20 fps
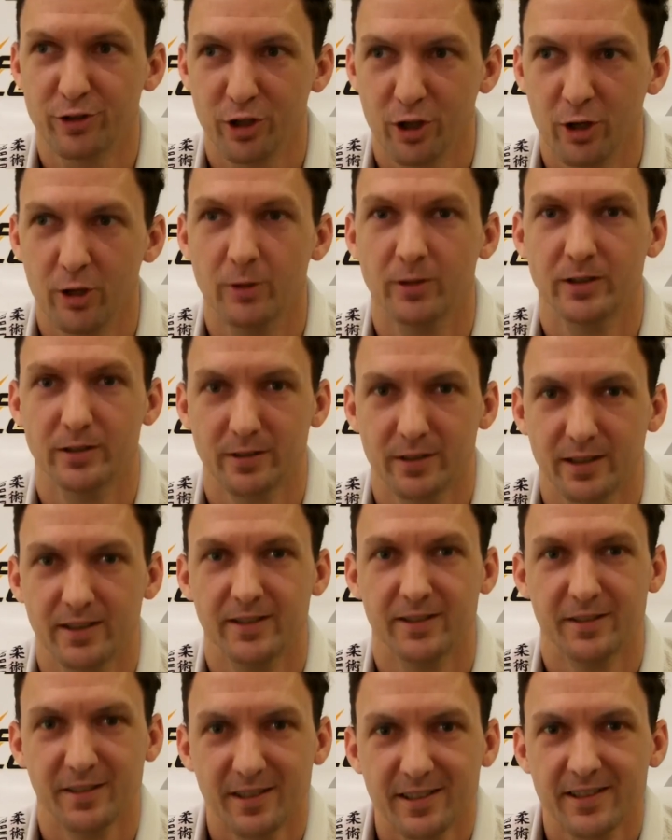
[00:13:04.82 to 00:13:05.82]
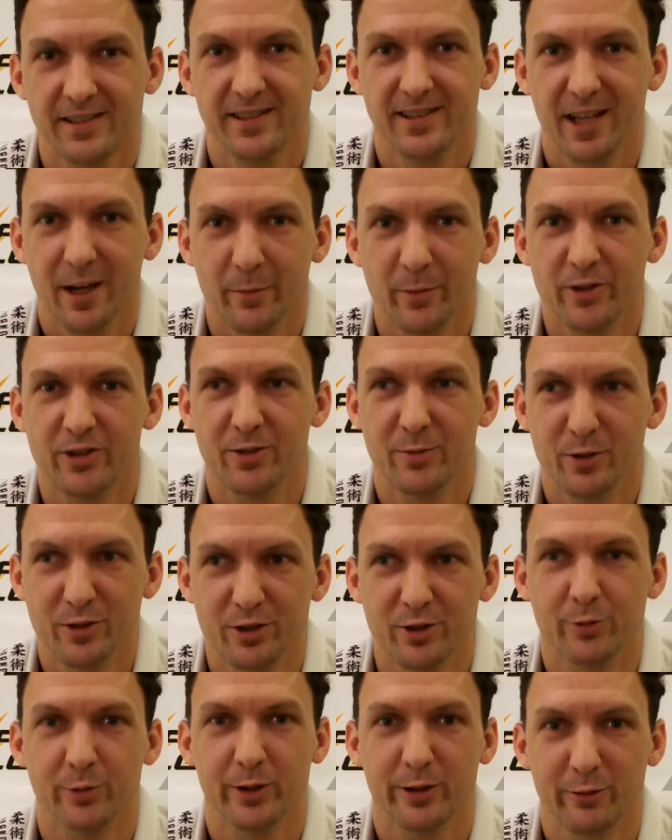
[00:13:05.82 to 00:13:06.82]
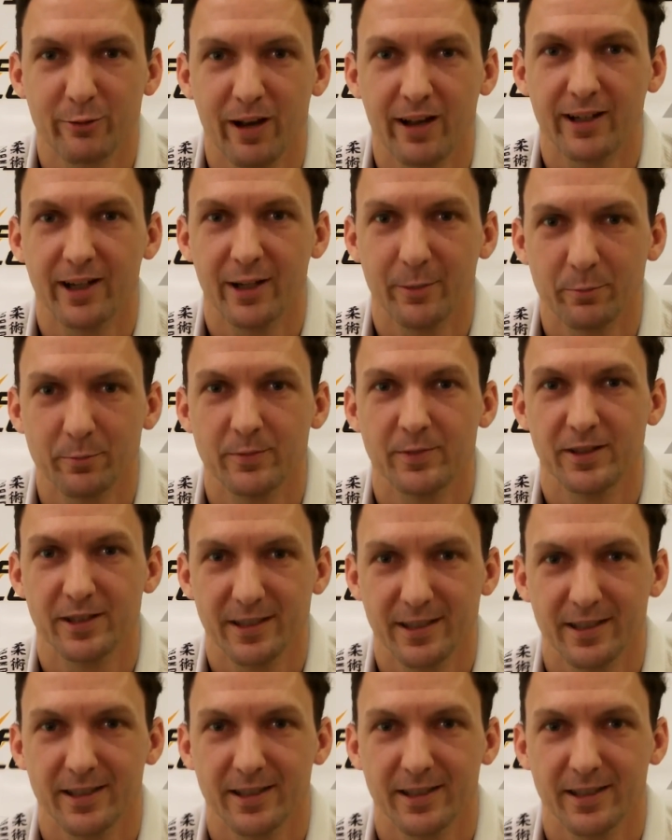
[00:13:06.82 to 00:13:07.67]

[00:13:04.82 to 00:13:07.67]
put on a show and see how many submissions we can rack up.